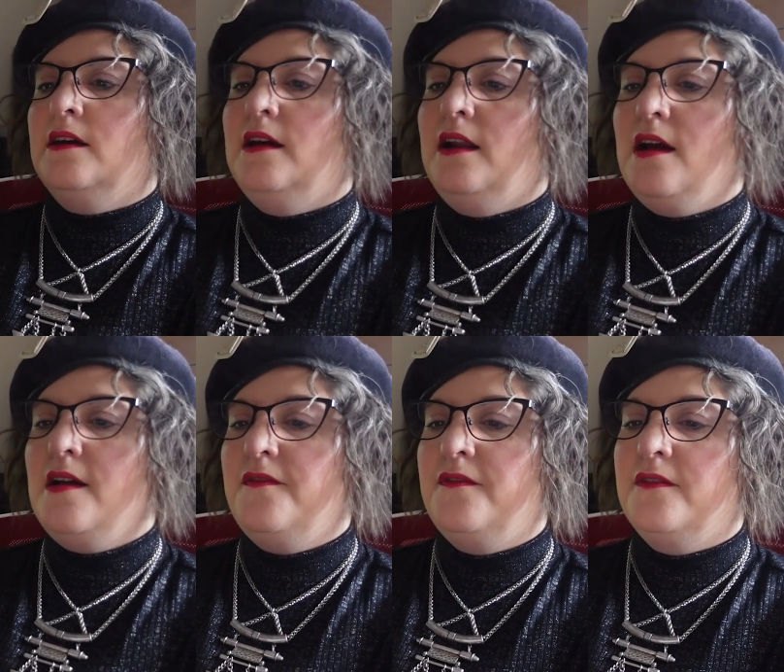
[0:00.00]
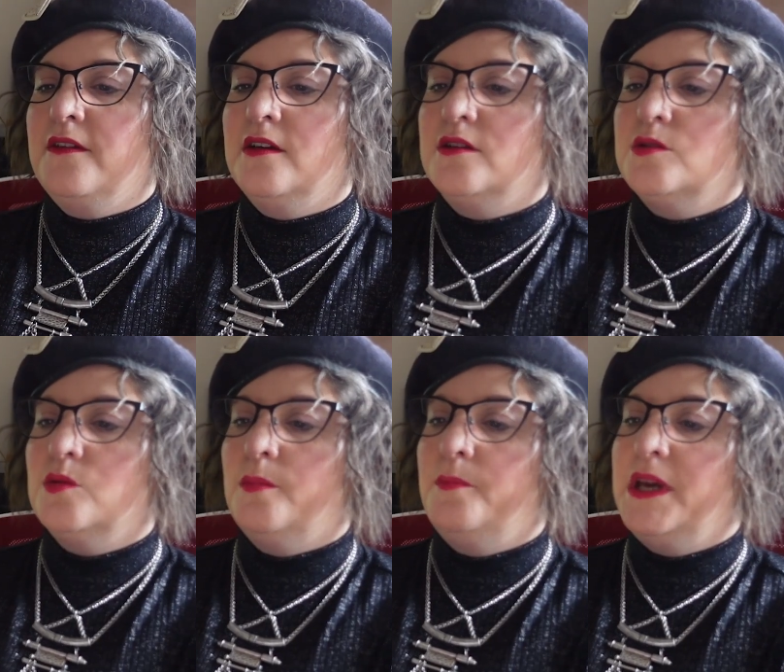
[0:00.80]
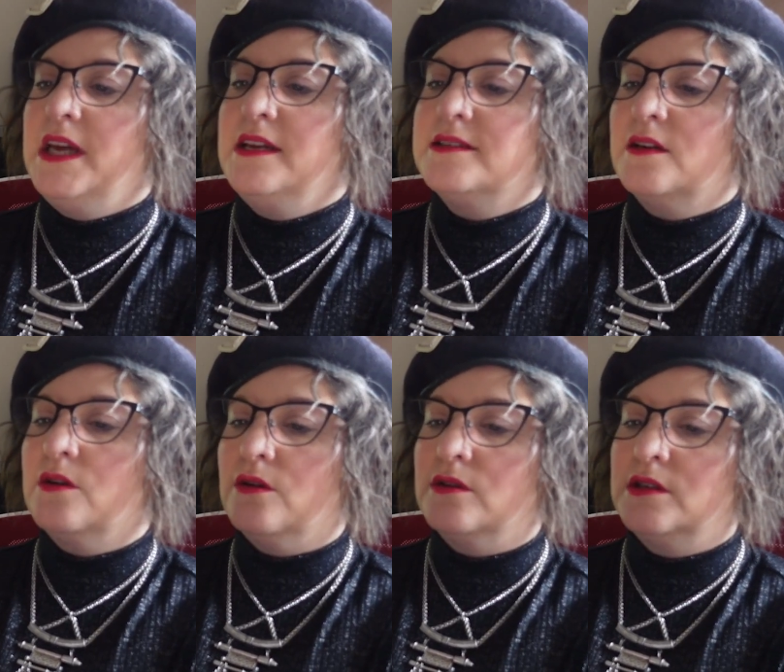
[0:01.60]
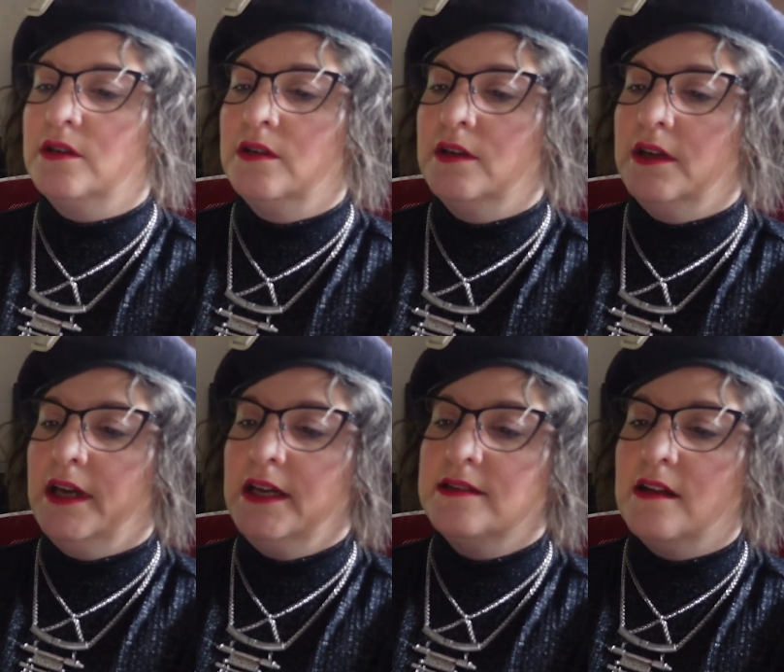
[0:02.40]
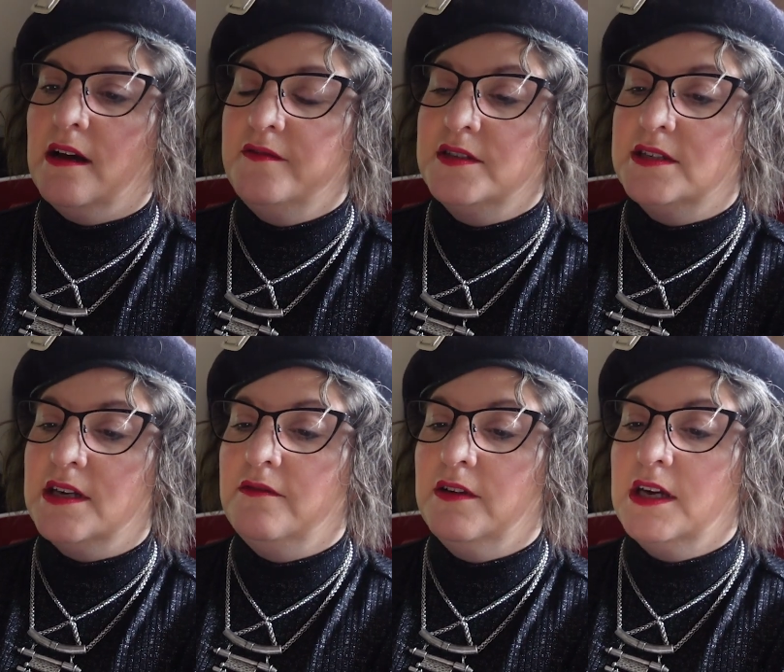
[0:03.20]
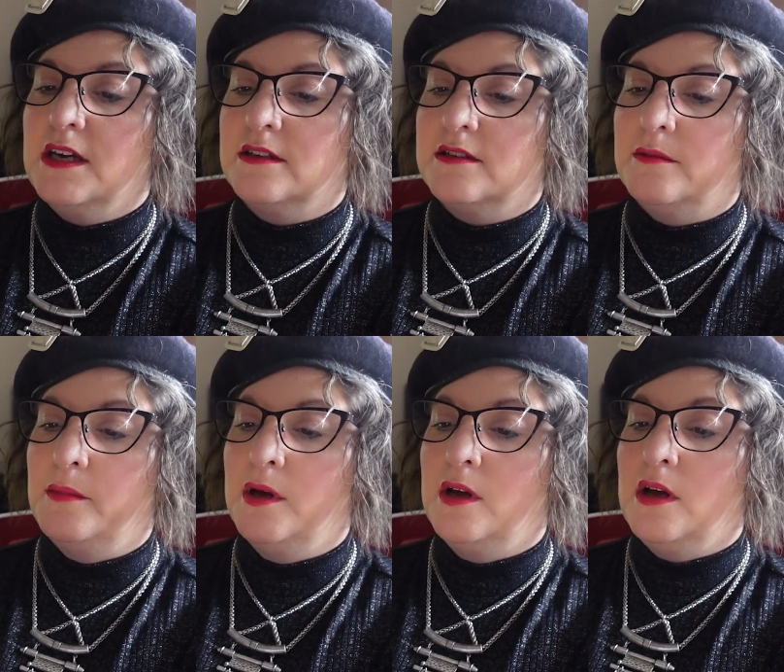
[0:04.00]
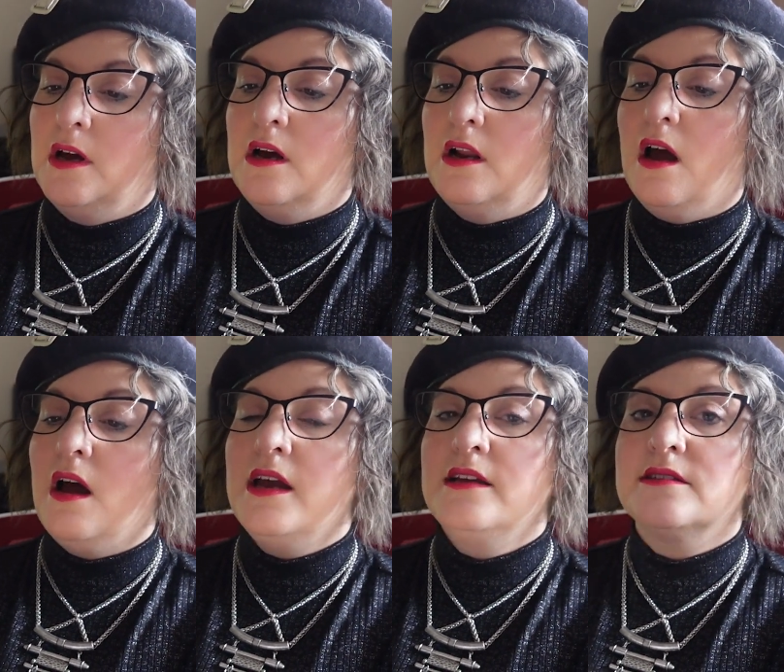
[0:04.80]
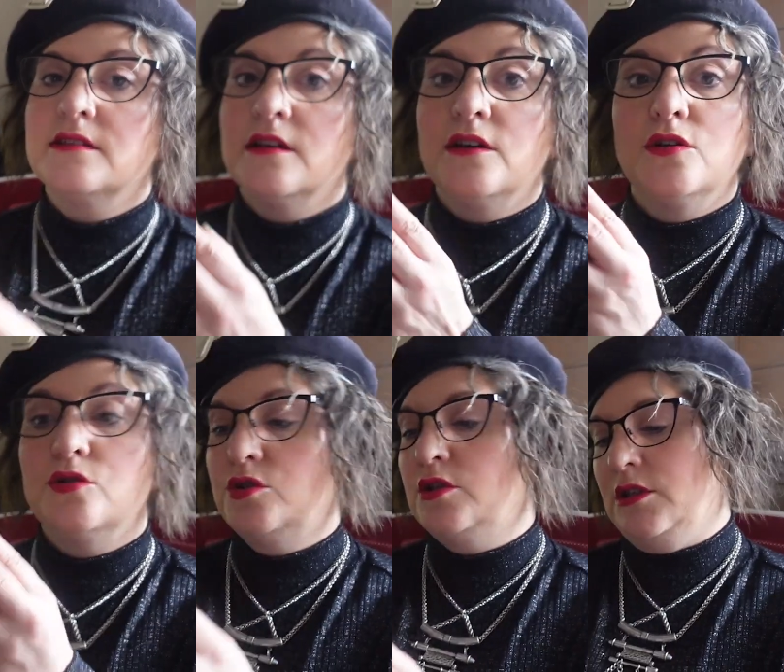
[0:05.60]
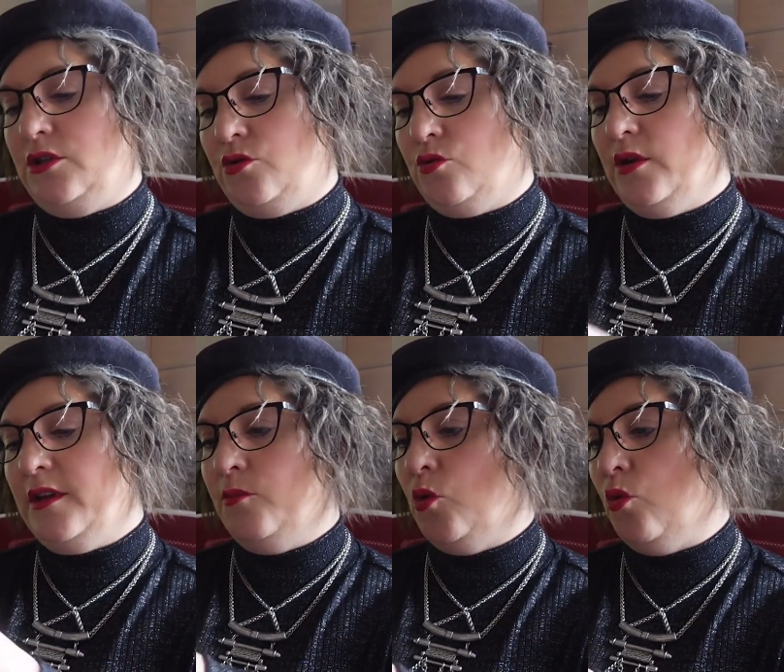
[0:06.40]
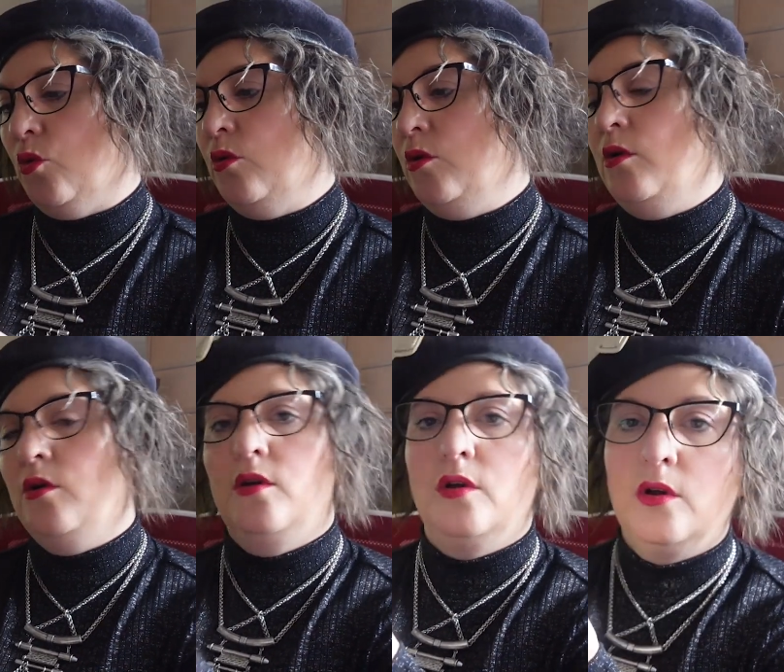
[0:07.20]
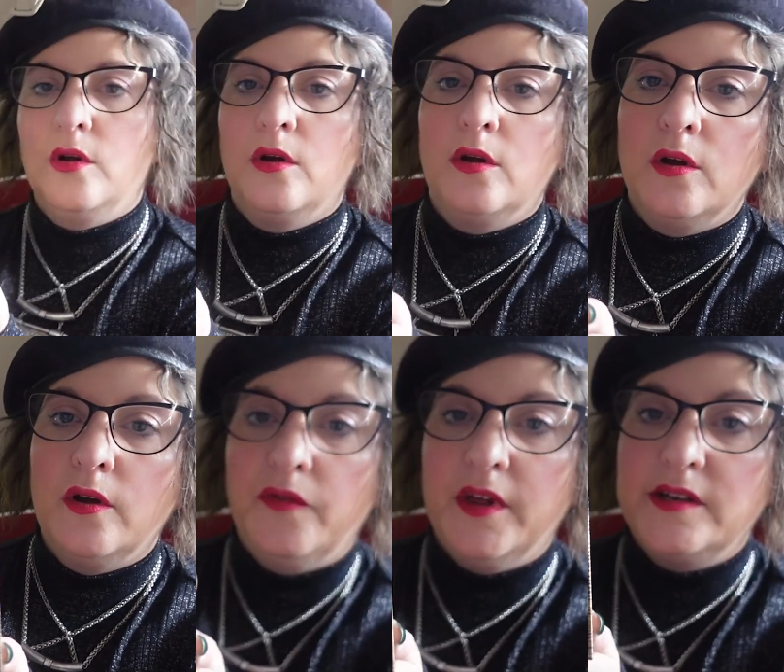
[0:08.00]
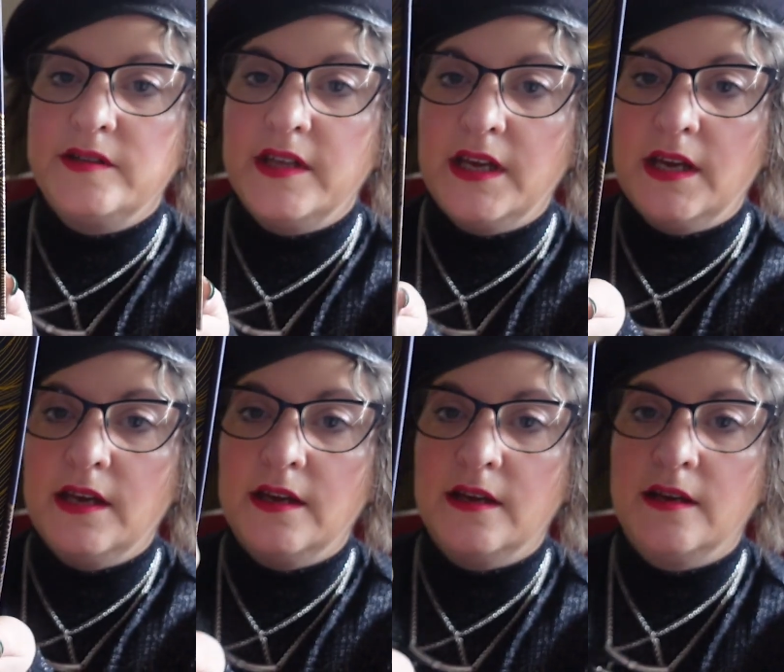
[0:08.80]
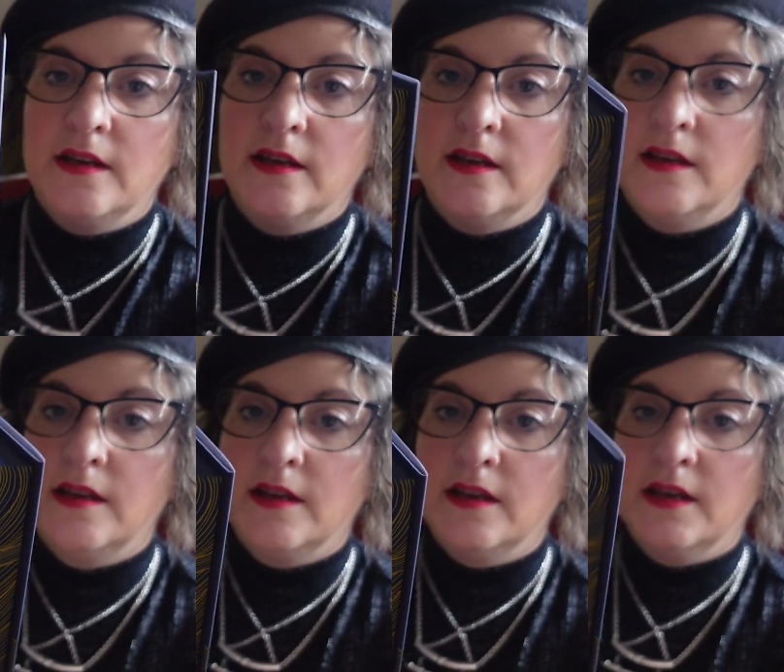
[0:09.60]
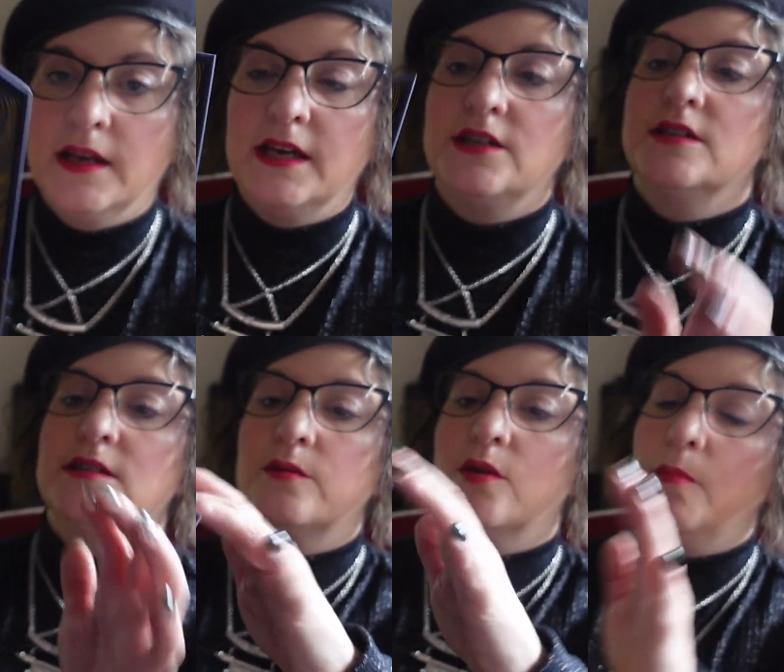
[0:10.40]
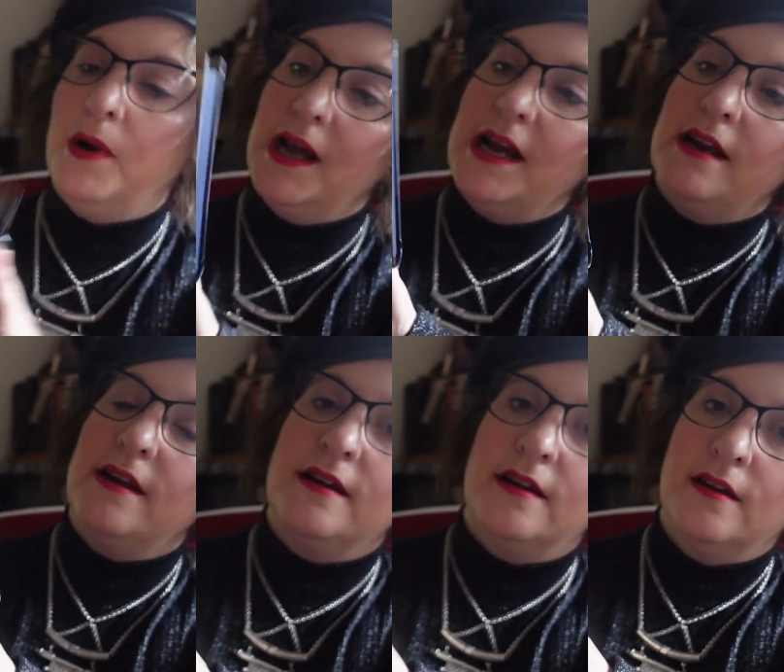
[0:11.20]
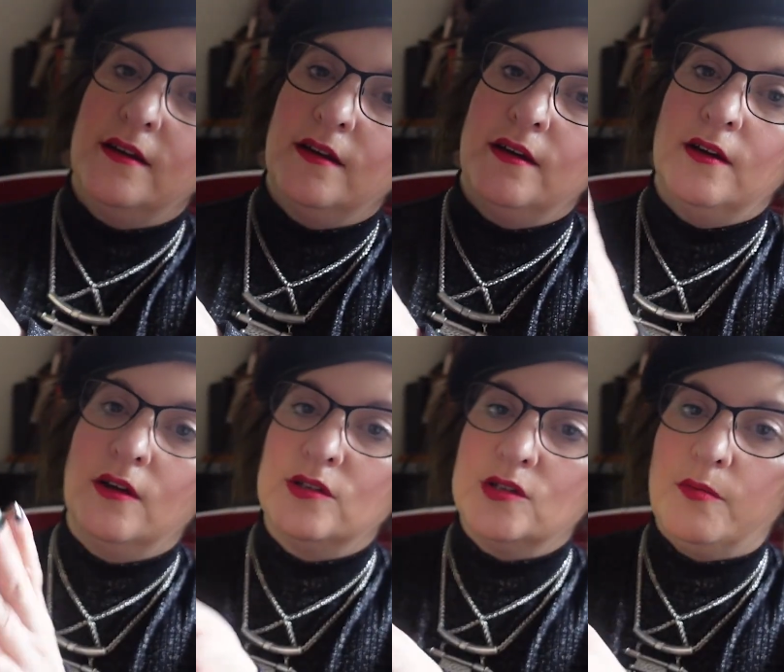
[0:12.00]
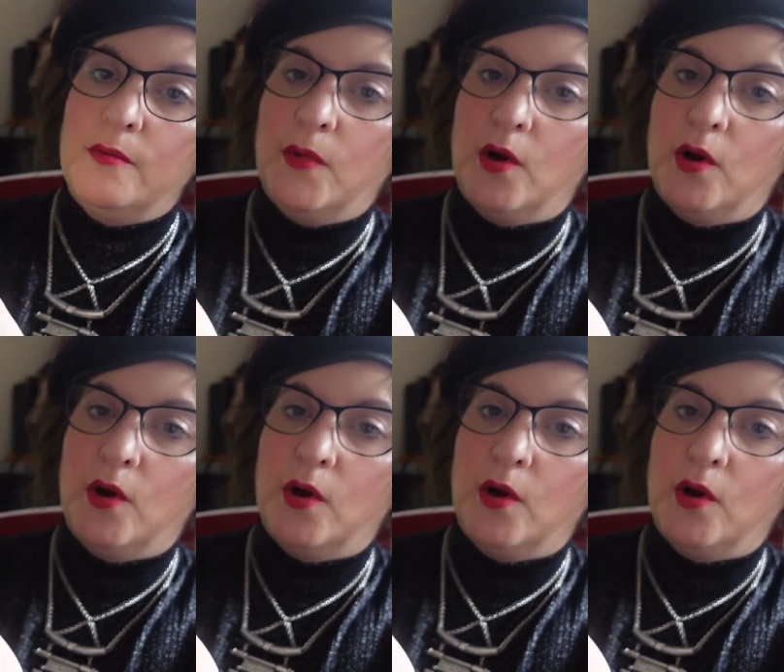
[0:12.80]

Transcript: Her life to appease a god, his life to save a kingdom, her lies to destroy them all. And there's the edges, so we've got plain top and